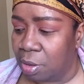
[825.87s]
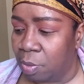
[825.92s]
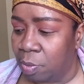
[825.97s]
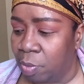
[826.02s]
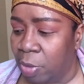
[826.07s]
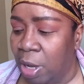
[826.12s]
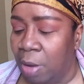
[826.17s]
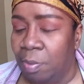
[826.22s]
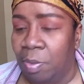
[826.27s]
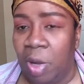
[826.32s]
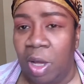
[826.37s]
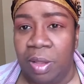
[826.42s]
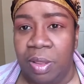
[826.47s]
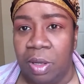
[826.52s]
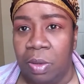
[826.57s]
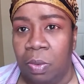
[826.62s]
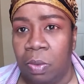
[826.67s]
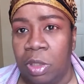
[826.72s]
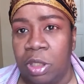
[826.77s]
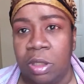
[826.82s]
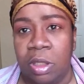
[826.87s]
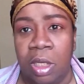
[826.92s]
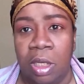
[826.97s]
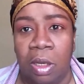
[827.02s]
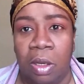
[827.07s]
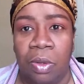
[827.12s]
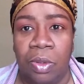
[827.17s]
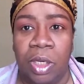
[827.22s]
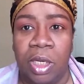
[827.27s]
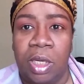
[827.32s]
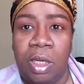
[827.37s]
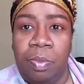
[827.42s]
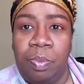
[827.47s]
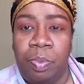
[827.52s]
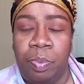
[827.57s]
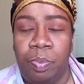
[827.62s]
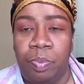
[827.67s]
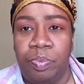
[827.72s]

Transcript: my mother was the only